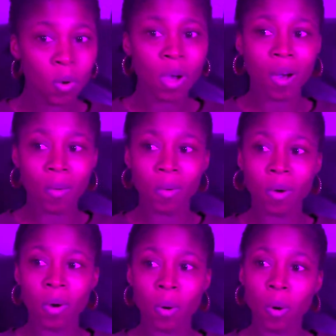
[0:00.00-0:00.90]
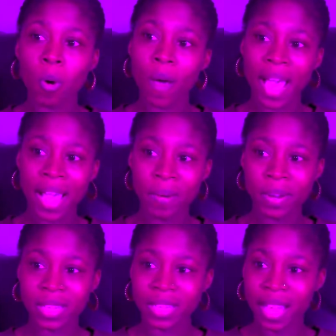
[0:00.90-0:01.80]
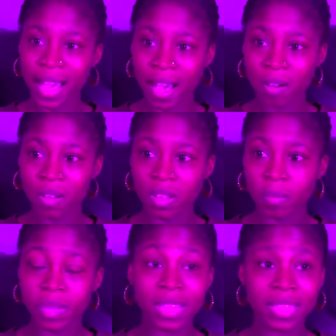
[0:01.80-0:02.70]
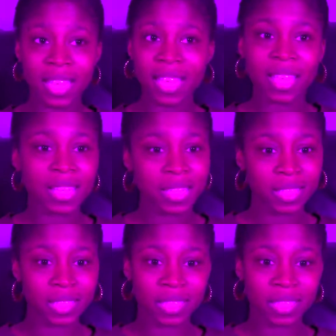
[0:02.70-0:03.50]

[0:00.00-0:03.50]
gonna hang with us now? Because they killing